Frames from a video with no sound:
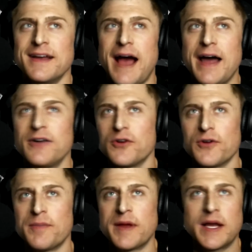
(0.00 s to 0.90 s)
I don't go
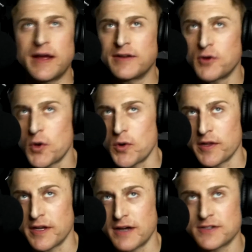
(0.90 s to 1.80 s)
to the
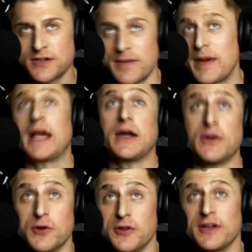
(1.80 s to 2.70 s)
doctor, and I'm not gonna
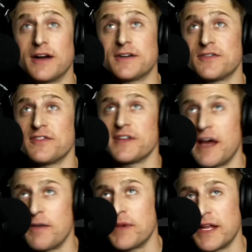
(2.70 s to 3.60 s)
go to the doctor for
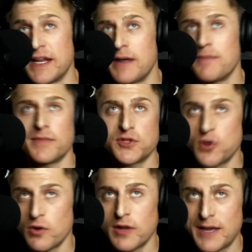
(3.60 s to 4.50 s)
that. And I'm
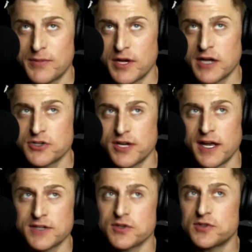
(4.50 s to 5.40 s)
total
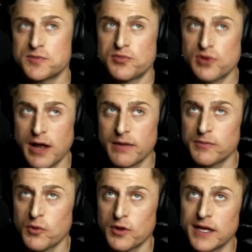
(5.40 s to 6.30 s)
hypochondriac, so it's probably
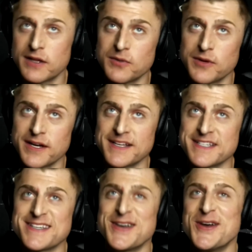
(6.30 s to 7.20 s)
more likely what it
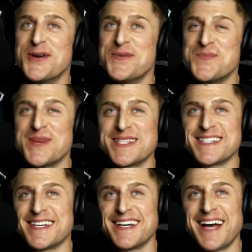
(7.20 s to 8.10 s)
is. But
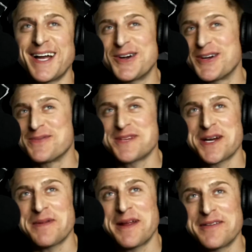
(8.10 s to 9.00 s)
I heard him talking
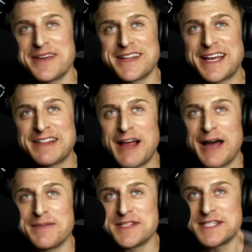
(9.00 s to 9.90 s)
about how he had like
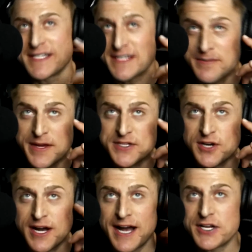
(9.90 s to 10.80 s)
Lyme disease, and it makes
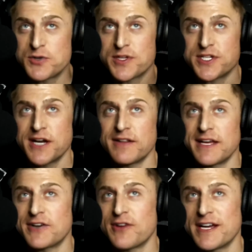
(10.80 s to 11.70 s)
your eye twitch out
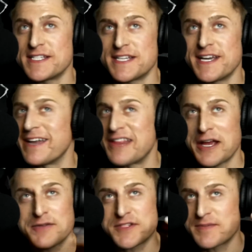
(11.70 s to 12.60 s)
like crazy. And
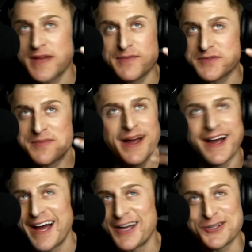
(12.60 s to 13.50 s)
like sometimes my
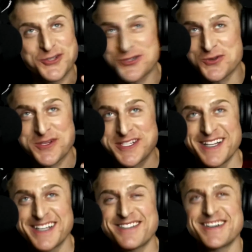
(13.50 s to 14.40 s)
eye will just twitch out
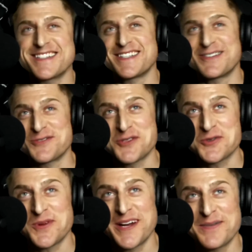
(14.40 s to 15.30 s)
like crazy. There was just
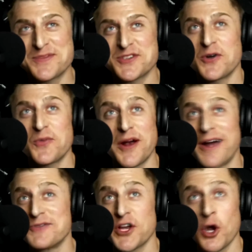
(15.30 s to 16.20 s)
one episode where I
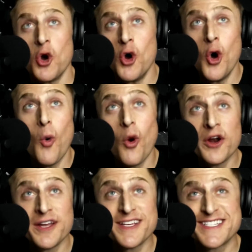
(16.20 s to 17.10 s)
was like, "What
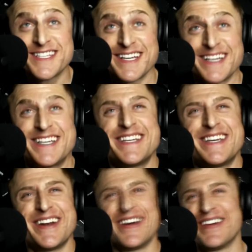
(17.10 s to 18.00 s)
is this?"
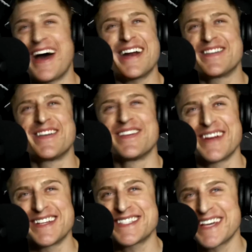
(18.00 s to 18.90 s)
You know, I don't remember what
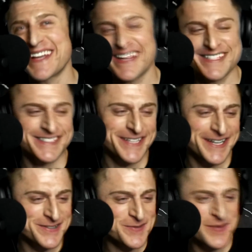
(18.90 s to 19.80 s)
I said actually.
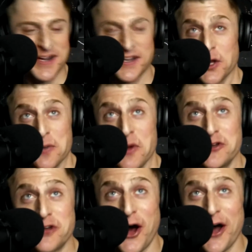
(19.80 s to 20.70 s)
I was probably like, "Am I
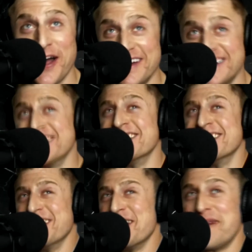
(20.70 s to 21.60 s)
dying?
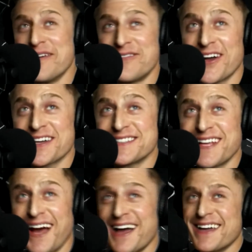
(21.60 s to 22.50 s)
Am I fucking
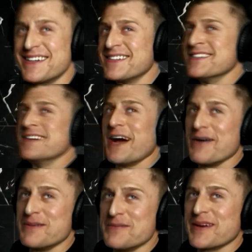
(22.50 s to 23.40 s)
dying?" I'm
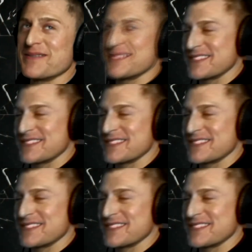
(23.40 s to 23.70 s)
gonna pick up this